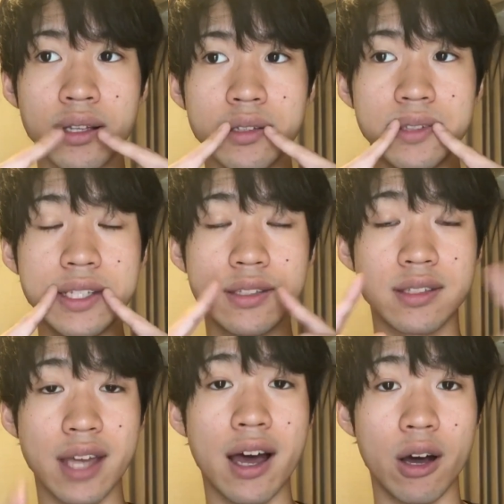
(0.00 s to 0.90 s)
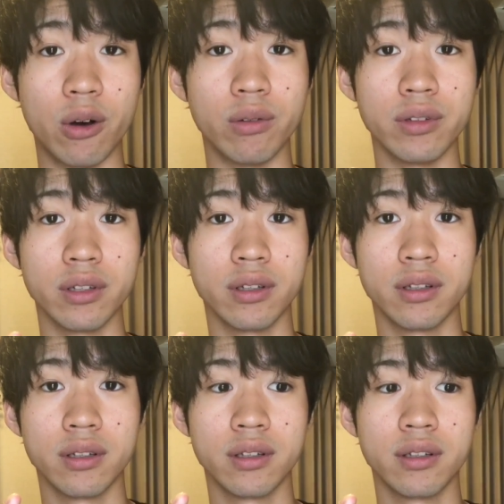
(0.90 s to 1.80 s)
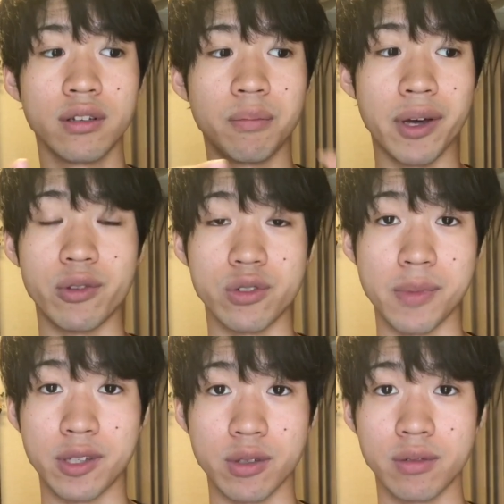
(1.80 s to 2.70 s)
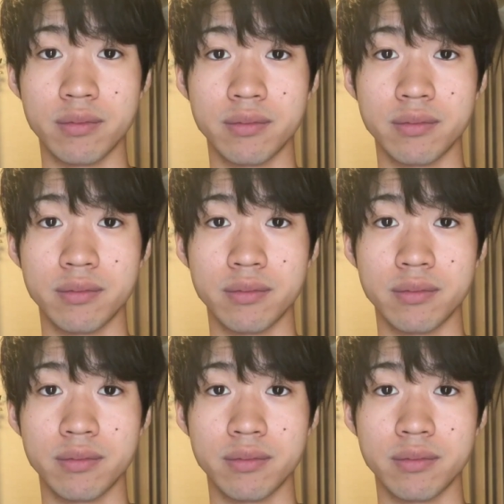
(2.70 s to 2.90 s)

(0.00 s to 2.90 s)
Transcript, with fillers: this sound bothers me too.